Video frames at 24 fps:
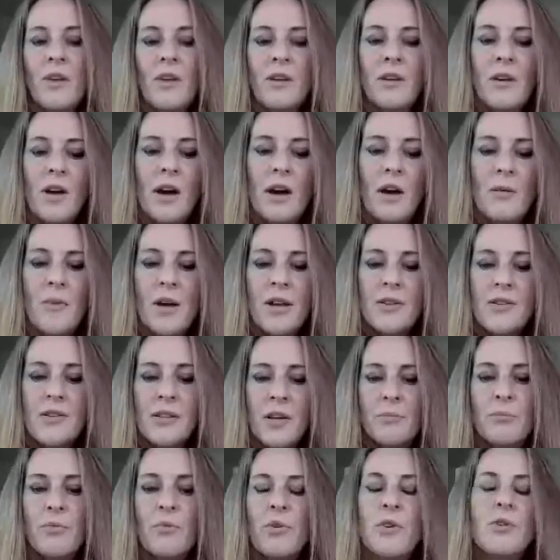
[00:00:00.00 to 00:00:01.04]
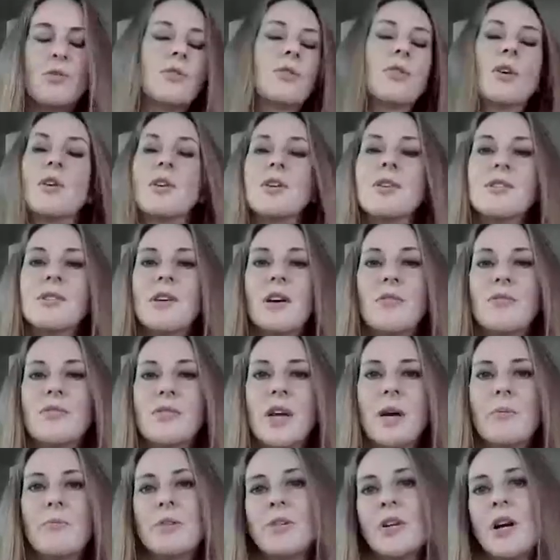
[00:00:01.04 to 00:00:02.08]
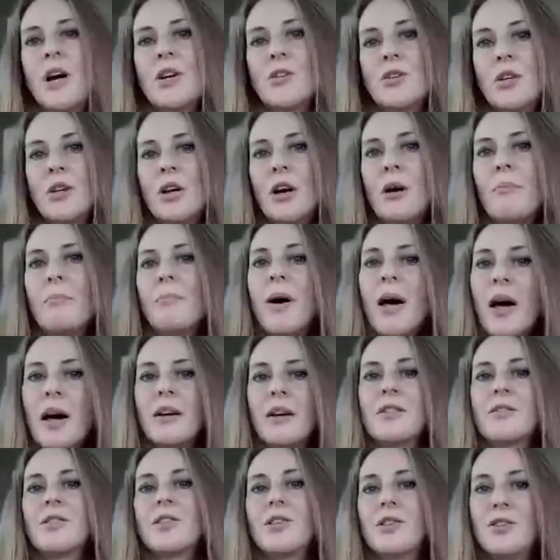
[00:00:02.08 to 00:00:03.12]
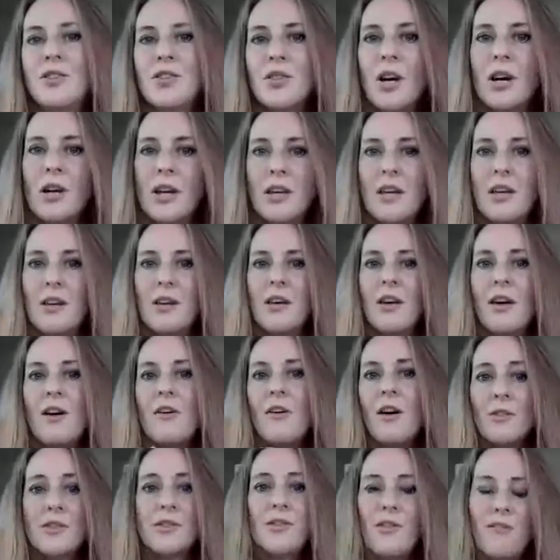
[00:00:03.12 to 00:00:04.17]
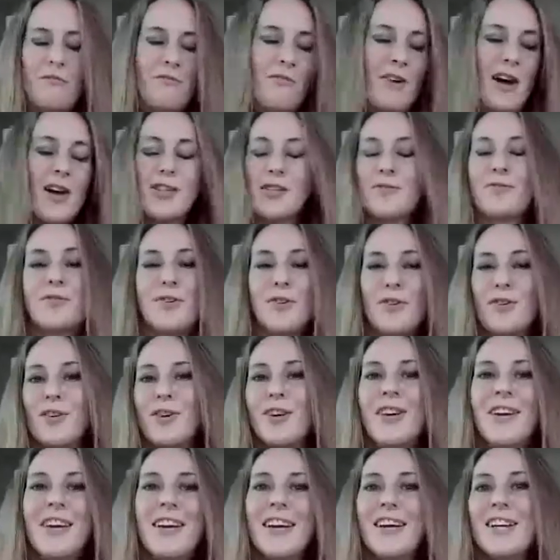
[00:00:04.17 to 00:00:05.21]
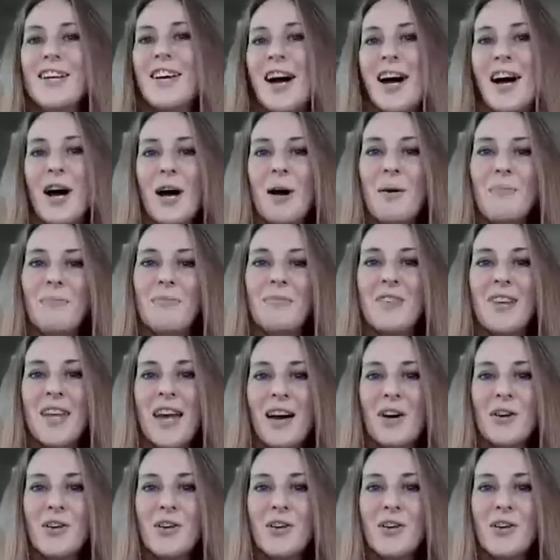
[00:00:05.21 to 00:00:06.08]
At some point, you're going to self-sabotage and come back to your fast food or